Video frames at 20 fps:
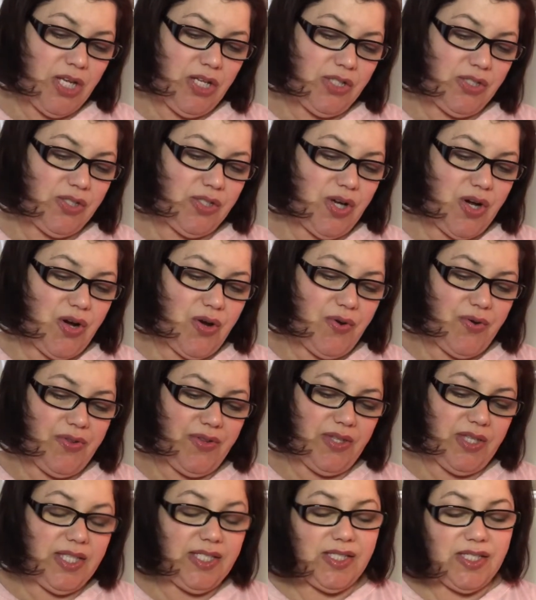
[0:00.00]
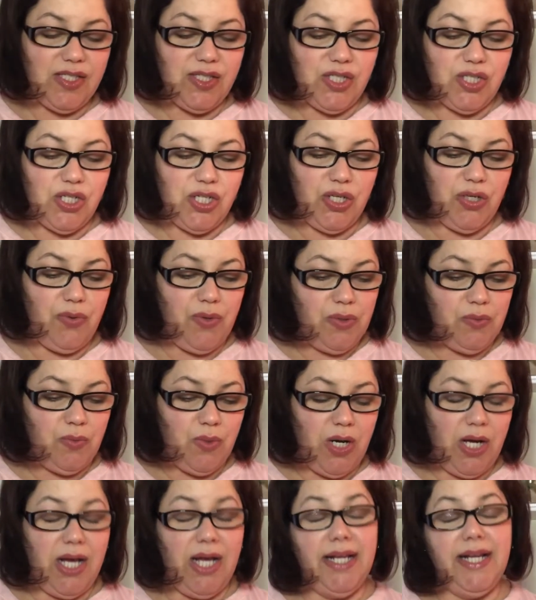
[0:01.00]
So this is a
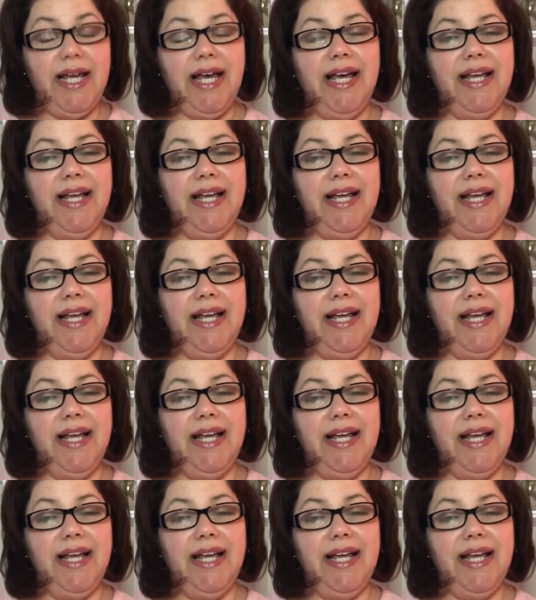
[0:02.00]
2-in-1,